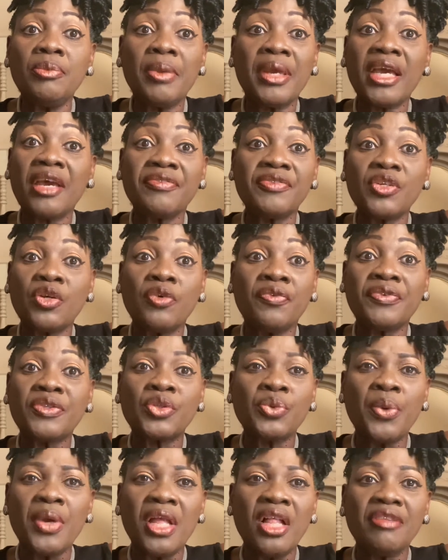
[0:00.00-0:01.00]
may have to go for
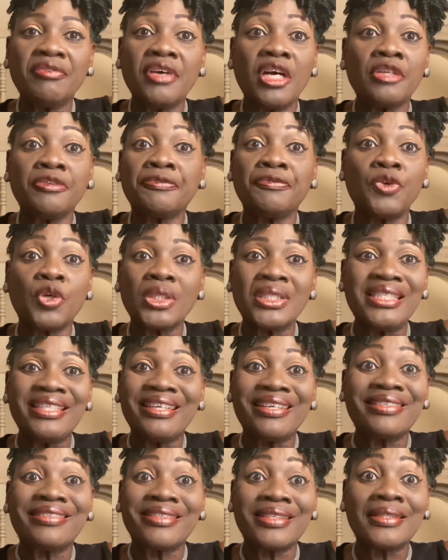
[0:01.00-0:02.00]
12 and 14
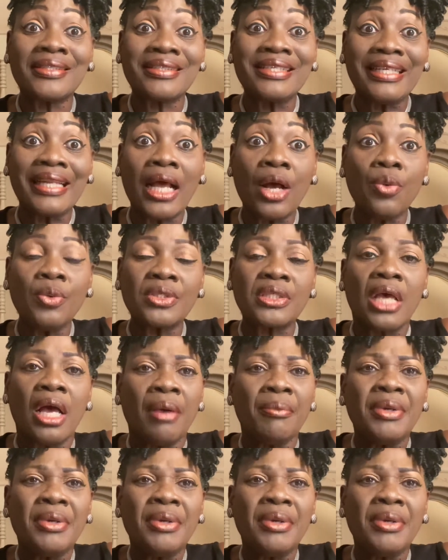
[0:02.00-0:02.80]
and 16 hours